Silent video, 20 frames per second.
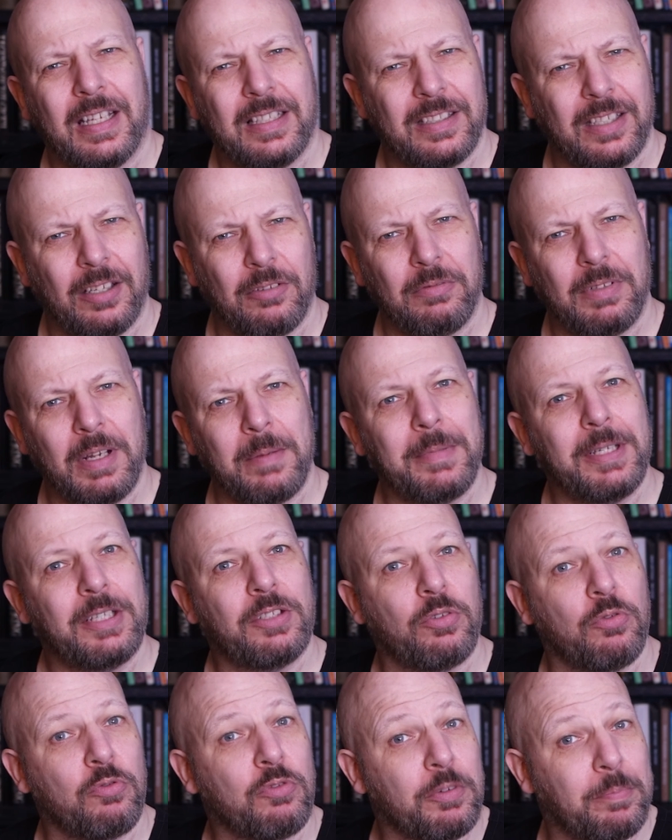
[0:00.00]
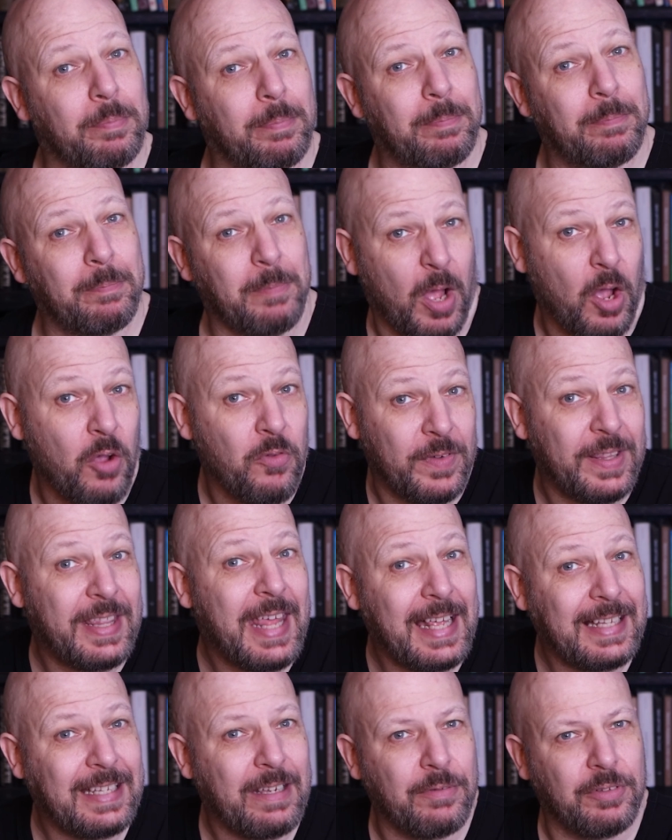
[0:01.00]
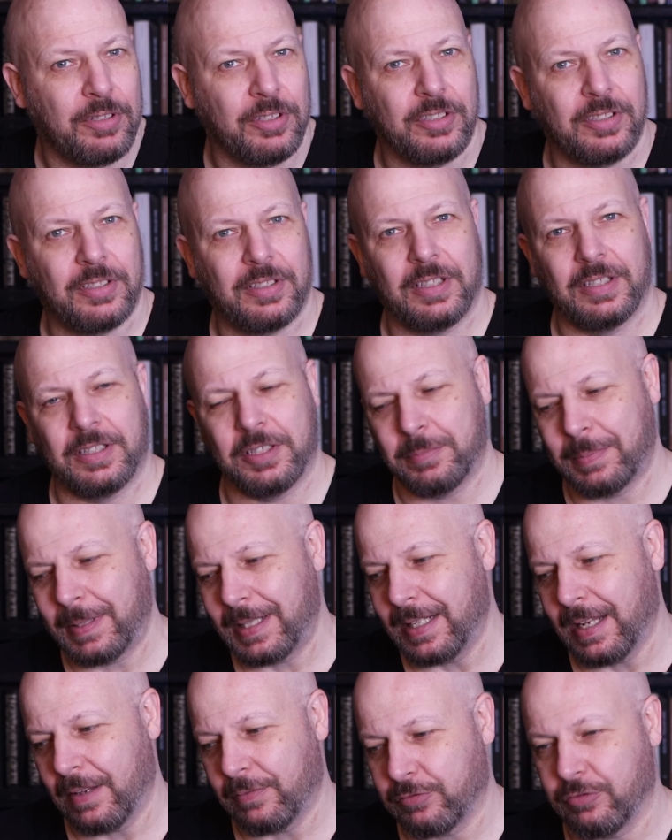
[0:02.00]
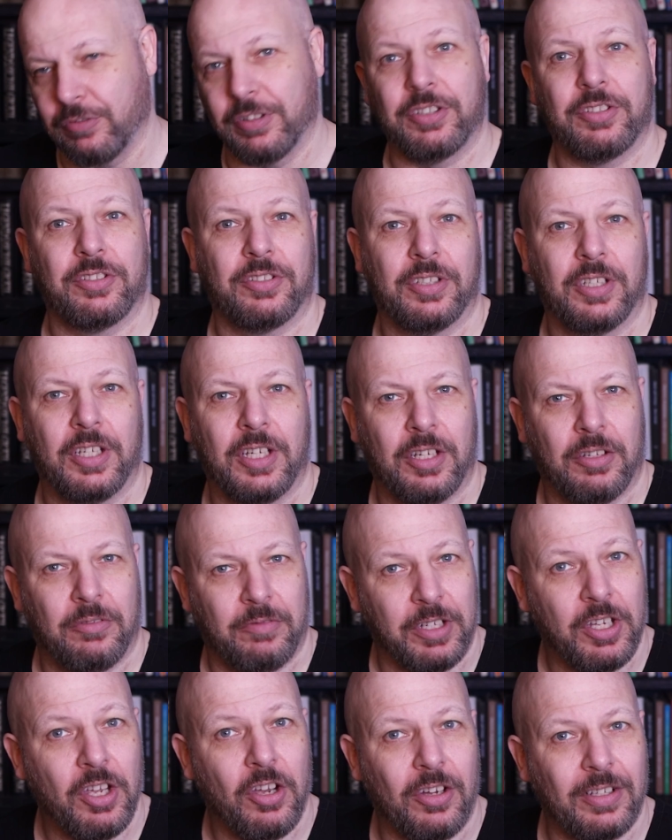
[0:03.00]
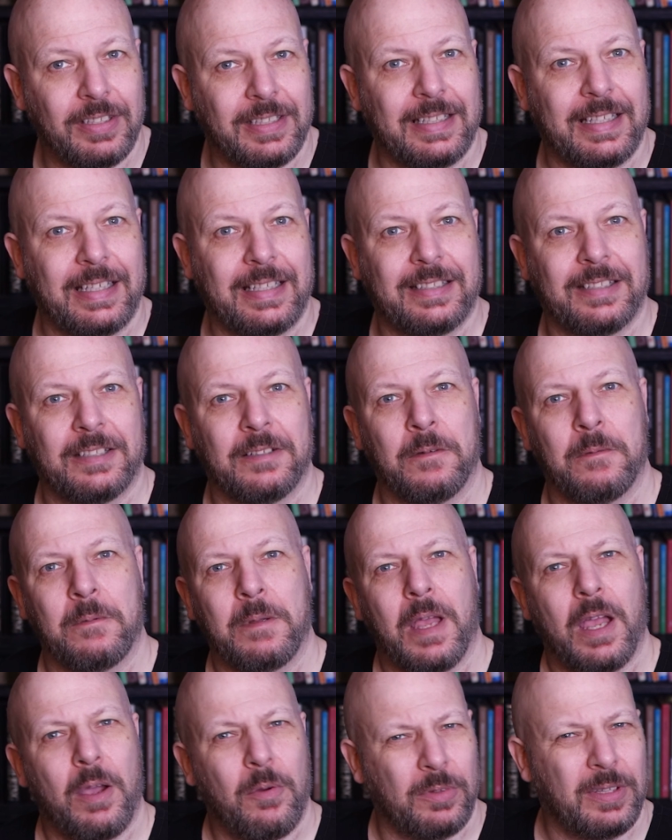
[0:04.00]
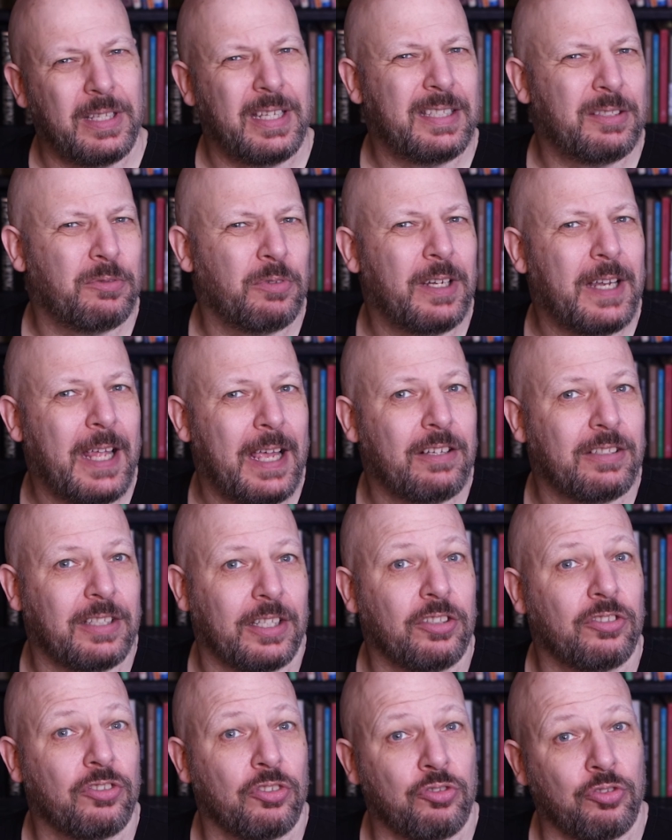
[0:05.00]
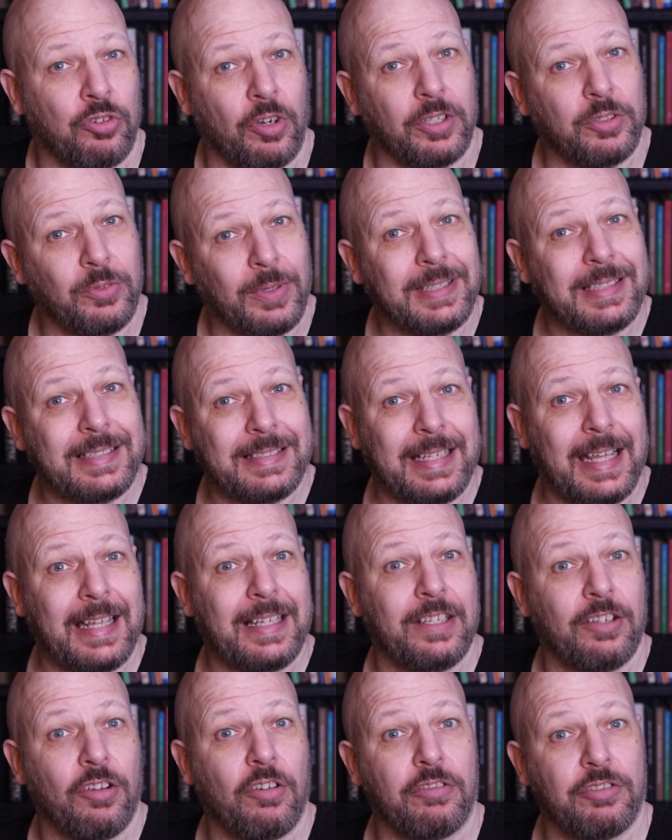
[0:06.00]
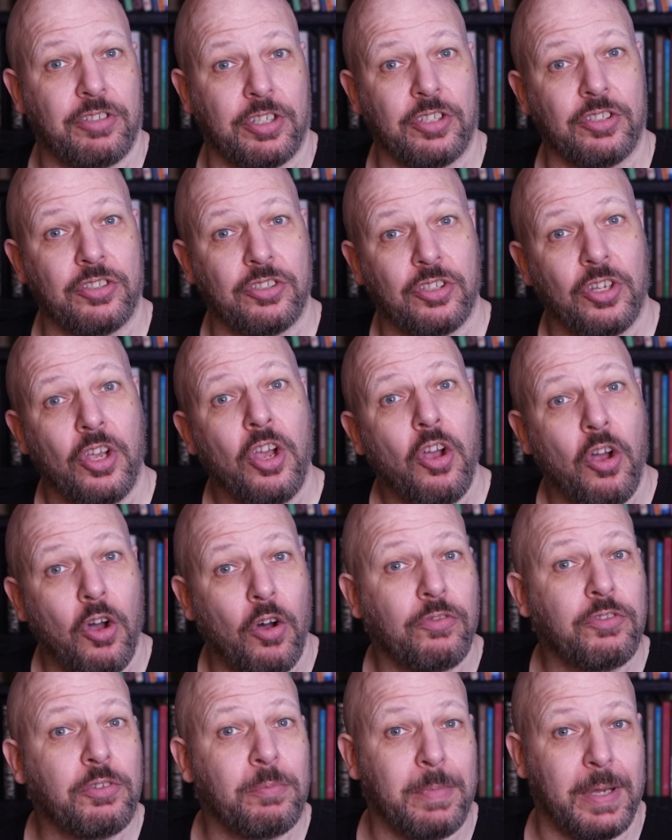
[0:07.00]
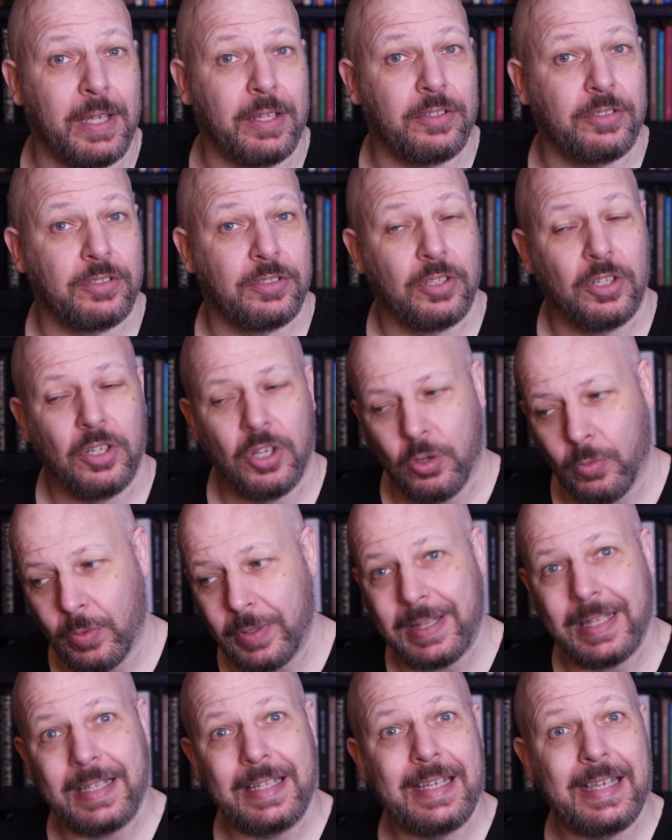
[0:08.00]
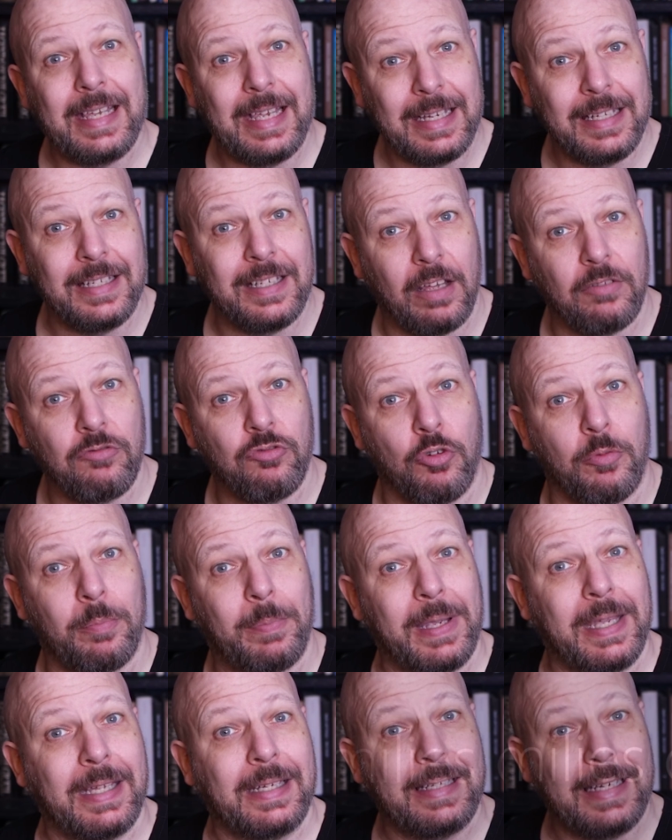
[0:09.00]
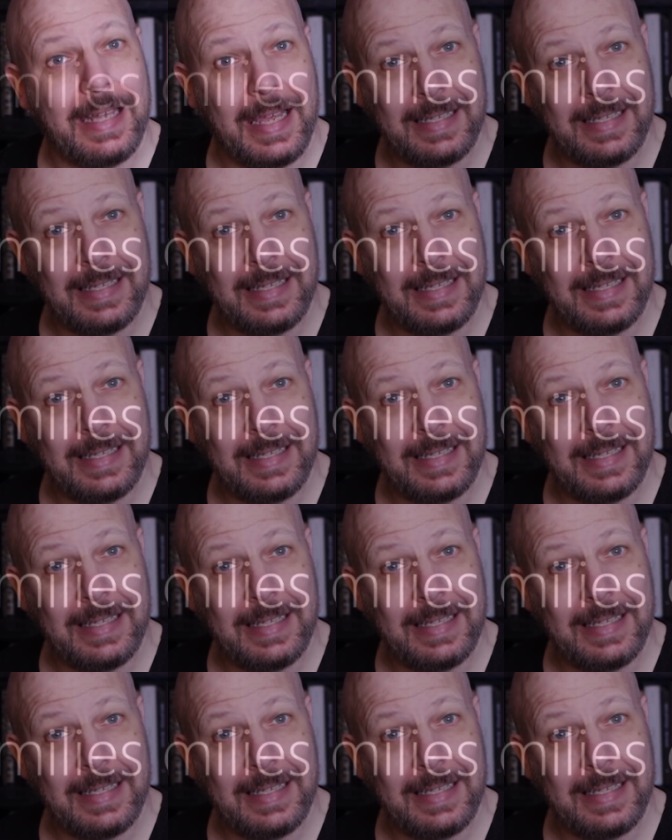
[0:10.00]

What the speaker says: So let me talk over that evidence that has been left to us regarding this. And this allows us to try to understand the origins of the myths within the Indo-European